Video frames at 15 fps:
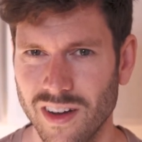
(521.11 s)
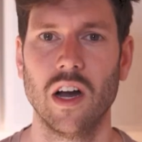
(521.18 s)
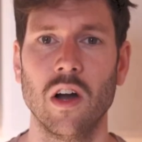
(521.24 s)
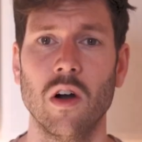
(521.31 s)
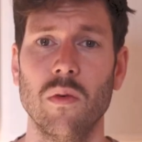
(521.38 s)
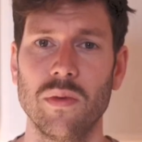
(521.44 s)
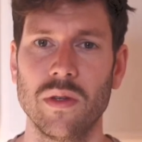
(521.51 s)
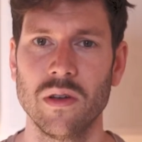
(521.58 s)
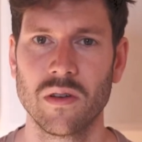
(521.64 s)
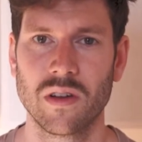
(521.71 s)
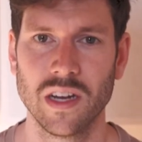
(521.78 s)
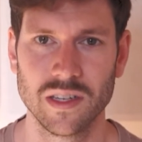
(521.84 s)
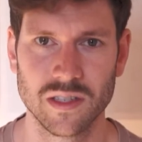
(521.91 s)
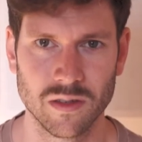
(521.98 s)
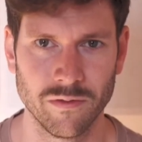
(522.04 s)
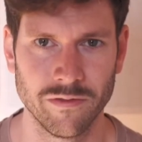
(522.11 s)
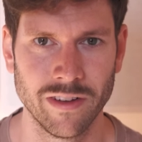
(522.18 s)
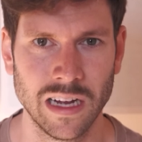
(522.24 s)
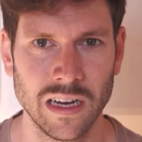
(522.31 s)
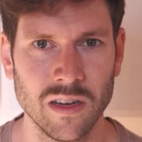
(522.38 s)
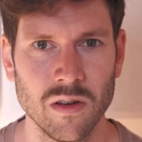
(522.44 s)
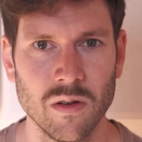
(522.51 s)
I hope you got some
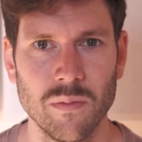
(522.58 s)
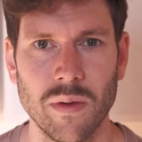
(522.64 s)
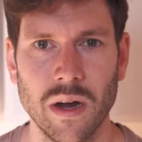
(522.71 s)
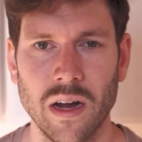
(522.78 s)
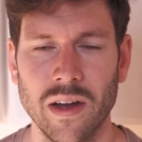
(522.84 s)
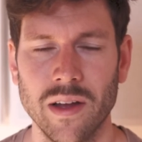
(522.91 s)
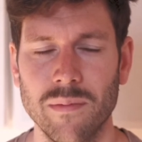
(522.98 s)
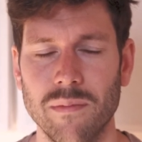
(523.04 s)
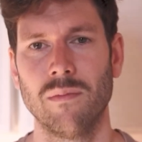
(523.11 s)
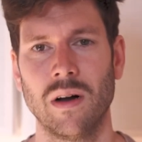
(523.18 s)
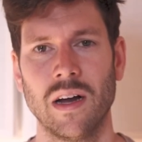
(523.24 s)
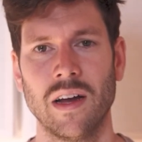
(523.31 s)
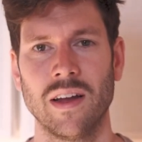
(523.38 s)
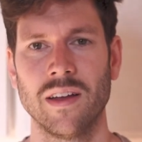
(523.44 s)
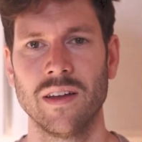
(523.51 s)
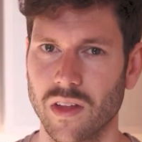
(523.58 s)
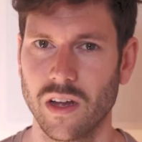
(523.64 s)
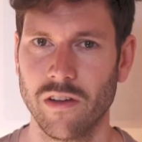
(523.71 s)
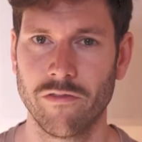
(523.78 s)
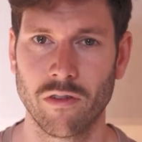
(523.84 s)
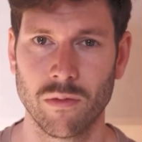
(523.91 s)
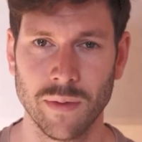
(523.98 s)
value by my
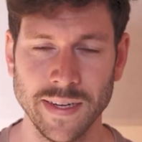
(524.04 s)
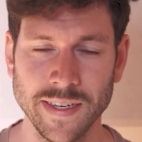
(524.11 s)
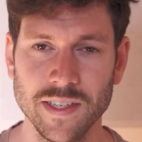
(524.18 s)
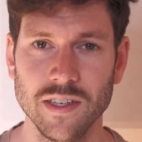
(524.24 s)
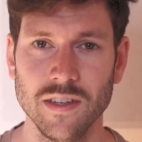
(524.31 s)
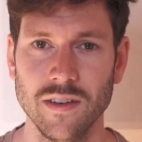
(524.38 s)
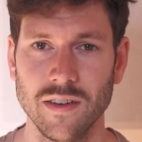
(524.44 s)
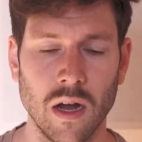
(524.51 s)
information.